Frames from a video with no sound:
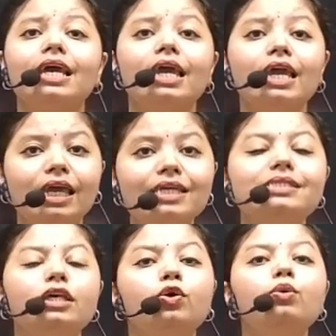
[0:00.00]

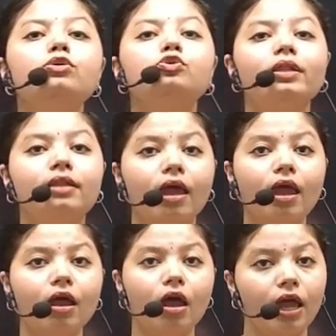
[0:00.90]
used with they
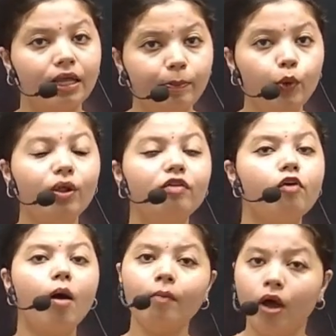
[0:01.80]
in the plural form?
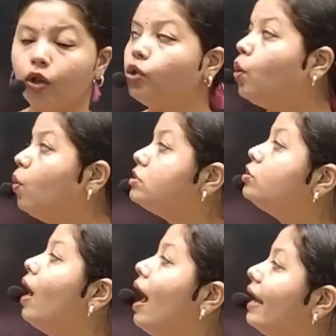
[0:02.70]
No. So,
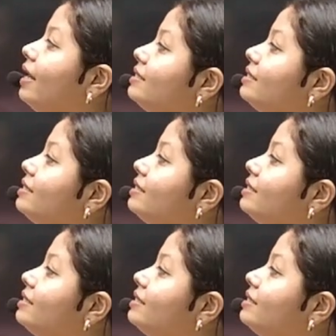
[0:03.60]
aren't